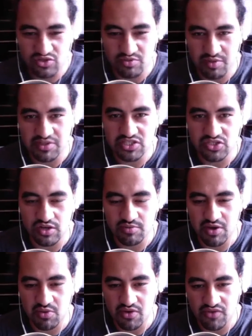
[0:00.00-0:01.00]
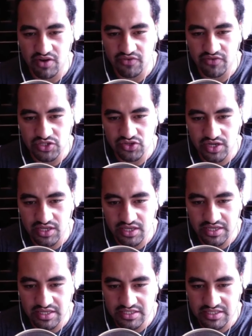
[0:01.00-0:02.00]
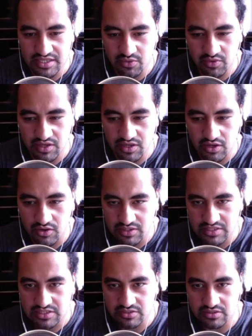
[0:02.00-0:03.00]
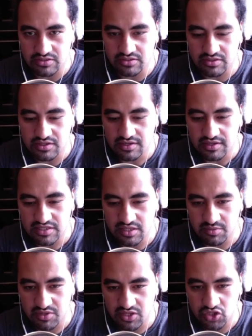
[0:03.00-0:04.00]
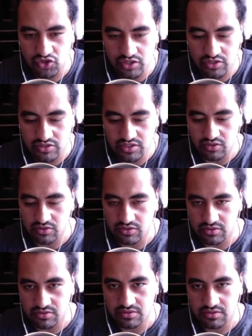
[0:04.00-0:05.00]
maybe just talk about what Ruffie Training is, and then we can go into some of the drills that you do.